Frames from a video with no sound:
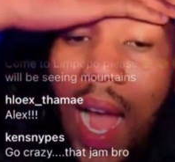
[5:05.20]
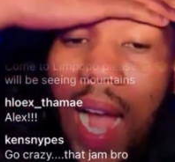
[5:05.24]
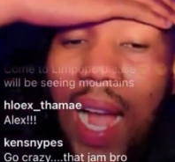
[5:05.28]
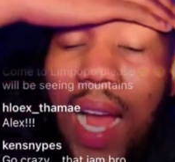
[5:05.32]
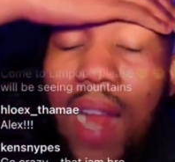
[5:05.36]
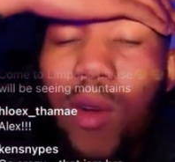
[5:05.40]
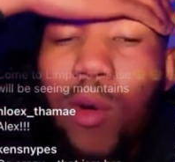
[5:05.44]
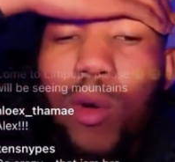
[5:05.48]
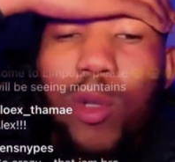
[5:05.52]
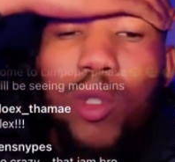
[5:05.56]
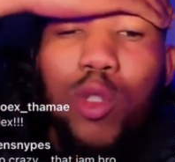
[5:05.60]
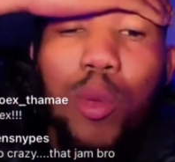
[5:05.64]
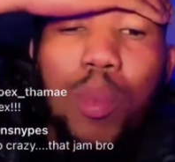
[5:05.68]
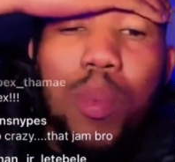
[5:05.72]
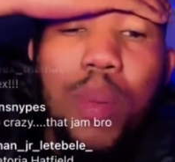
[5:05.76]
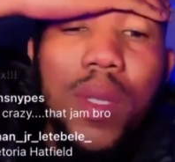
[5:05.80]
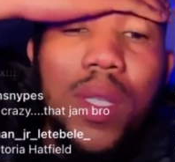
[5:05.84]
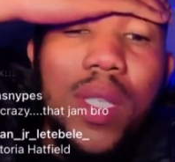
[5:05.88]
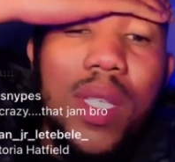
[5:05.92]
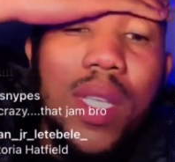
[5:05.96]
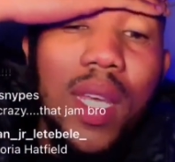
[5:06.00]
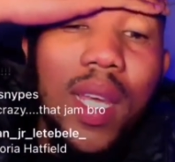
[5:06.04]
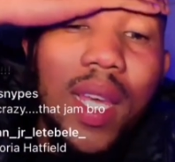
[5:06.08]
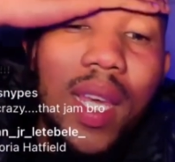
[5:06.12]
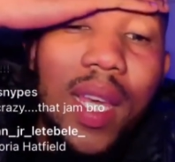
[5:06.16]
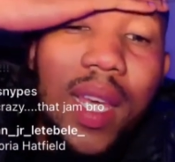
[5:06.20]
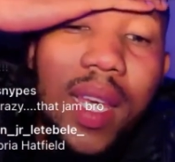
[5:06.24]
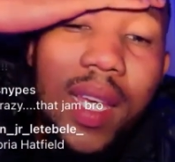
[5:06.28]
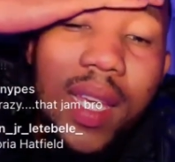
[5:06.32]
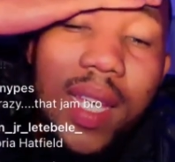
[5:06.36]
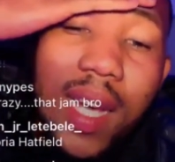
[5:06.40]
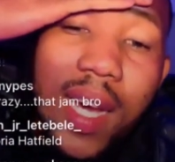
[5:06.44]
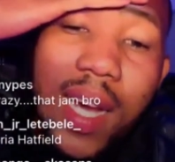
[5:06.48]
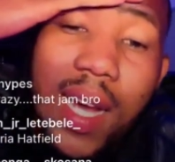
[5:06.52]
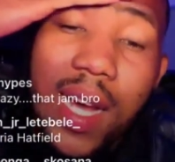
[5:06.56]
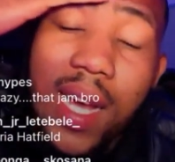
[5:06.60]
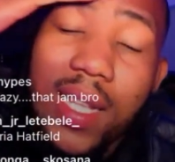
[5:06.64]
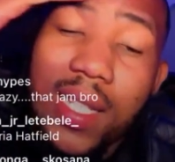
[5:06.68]
I can't go to
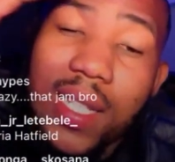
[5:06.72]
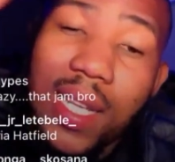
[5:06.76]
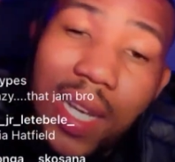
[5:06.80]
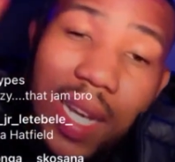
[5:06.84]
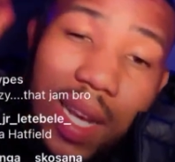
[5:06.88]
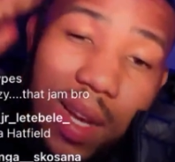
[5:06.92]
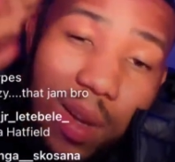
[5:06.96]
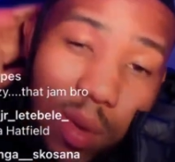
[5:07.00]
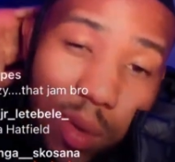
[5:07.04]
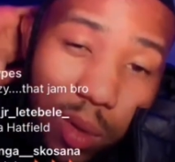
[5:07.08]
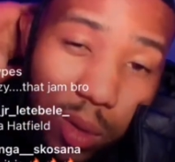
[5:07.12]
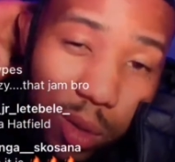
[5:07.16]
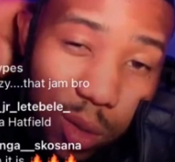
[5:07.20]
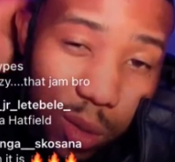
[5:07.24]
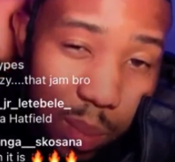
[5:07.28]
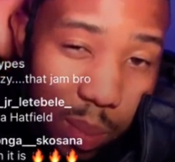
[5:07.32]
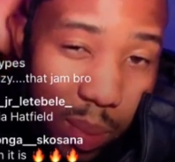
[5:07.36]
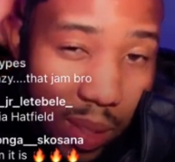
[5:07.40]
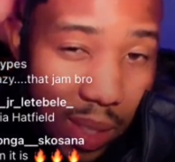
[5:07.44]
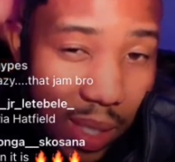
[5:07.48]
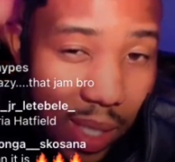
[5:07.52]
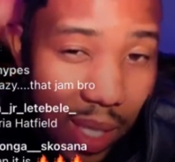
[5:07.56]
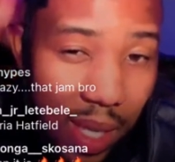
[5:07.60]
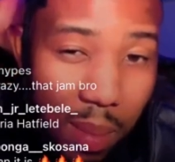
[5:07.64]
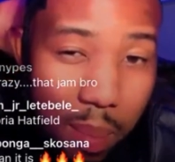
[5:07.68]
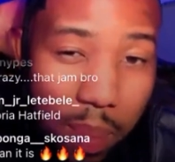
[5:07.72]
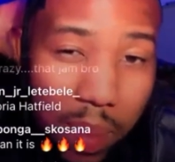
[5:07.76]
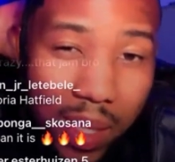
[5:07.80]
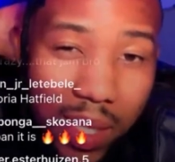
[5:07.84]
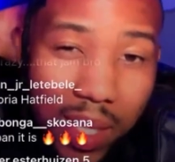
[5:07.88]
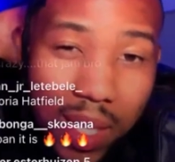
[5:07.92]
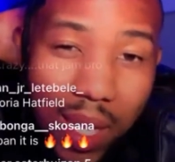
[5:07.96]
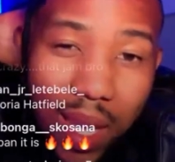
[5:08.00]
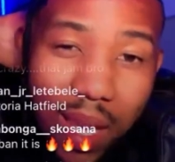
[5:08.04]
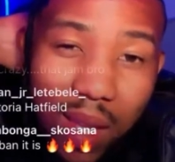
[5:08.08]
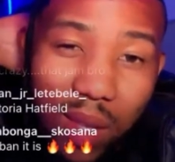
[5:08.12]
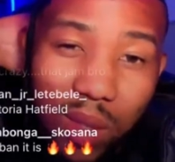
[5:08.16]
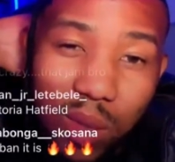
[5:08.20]
PTA, guys. I can't go to PTA.
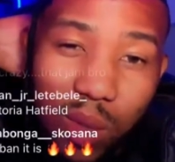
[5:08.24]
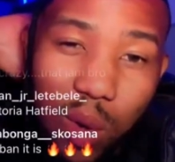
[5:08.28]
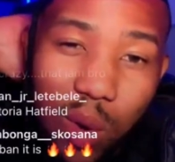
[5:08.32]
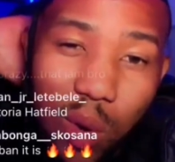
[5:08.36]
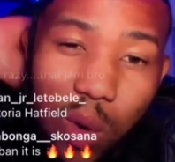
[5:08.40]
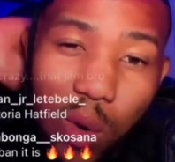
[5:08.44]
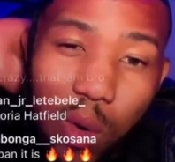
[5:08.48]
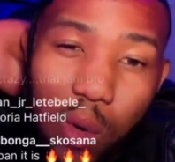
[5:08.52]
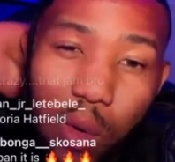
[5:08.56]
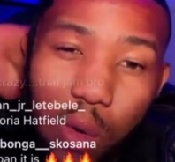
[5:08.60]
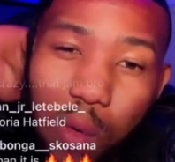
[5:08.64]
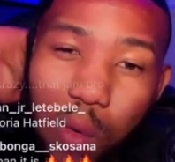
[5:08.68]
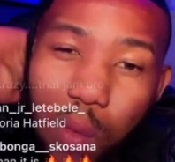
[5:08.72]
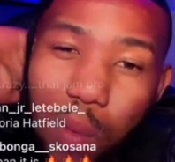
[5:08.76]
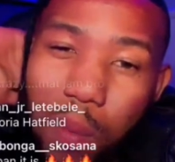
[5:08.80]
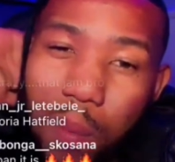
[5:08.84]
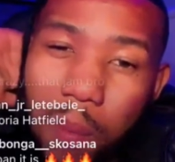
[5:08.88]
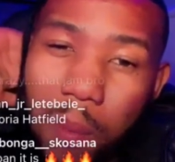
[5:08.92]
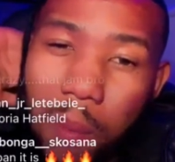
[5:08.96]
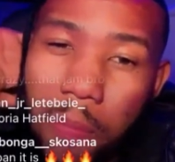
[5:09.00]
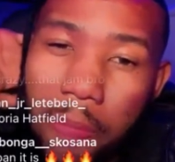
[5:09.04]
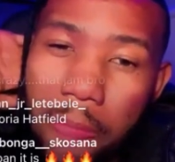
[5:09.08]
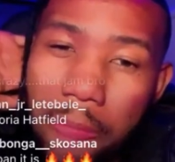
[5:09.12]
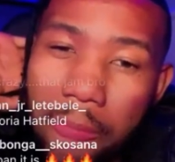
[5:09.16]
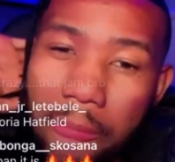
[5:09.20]
PTA is home.